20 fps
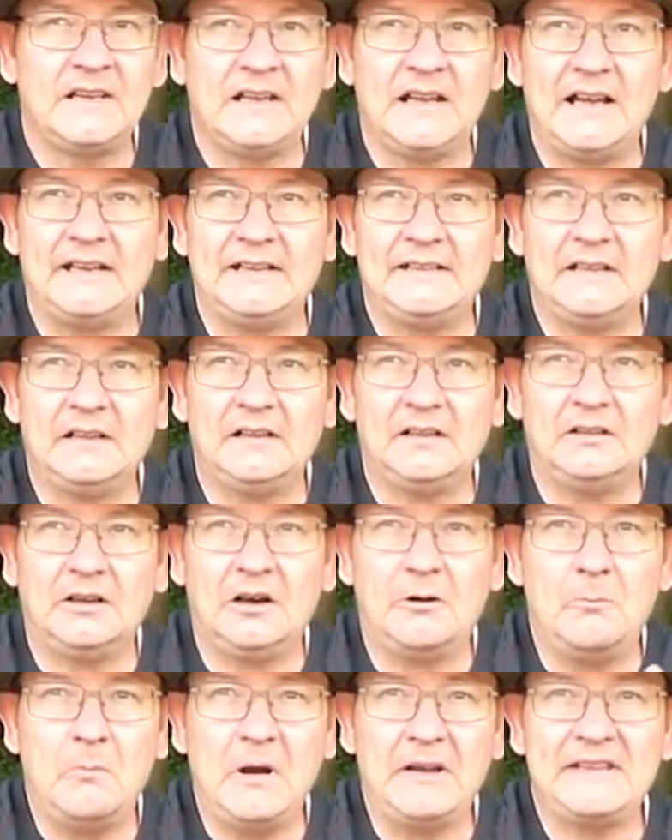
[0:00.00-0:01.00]
And
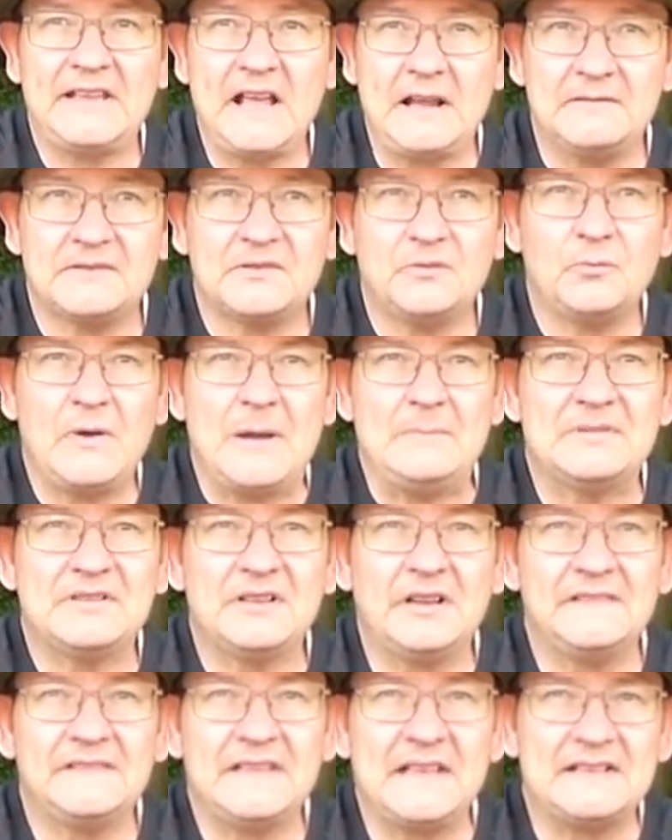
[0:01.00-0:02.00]
on my council
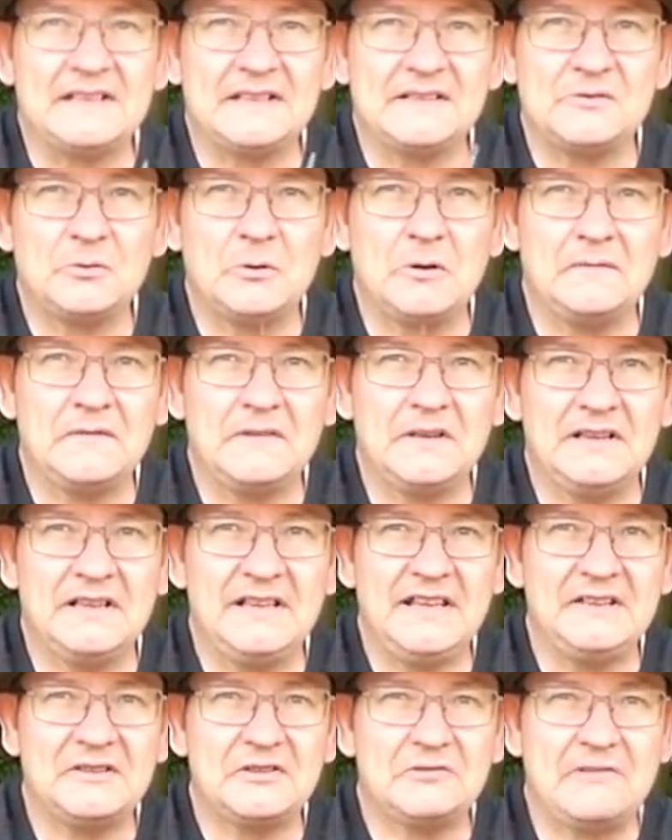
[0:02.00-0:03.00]
website there's a sort of an
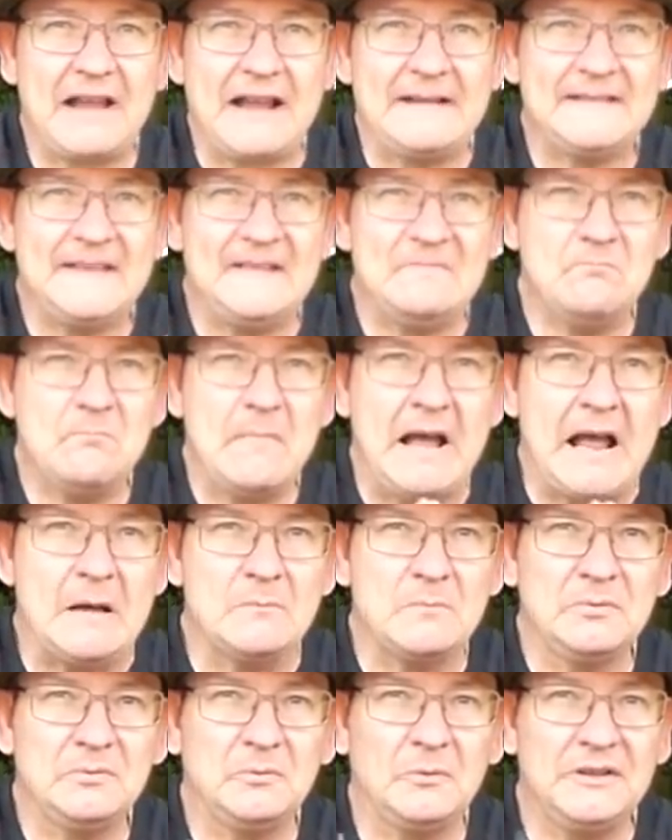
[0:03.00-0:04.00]
interactive
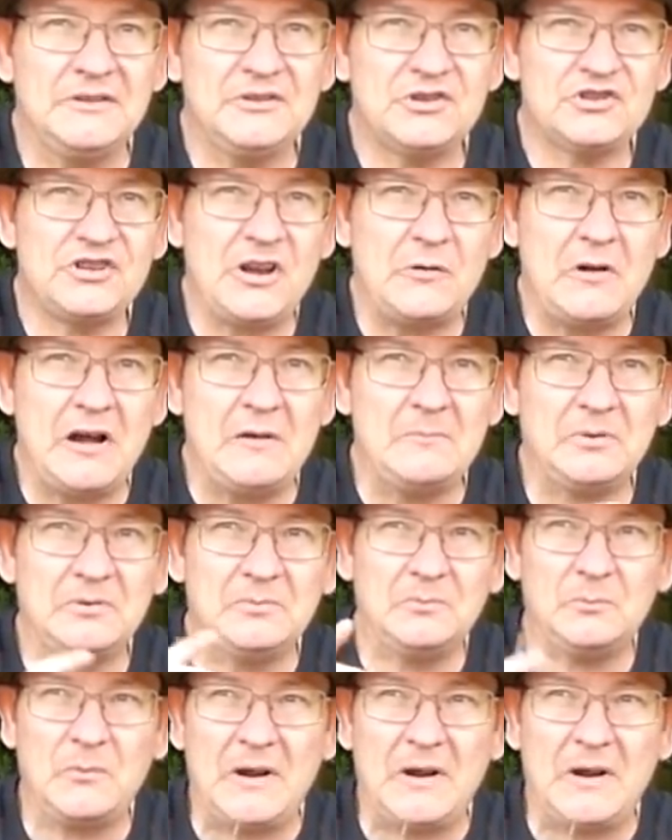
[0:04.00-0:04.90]
map which show up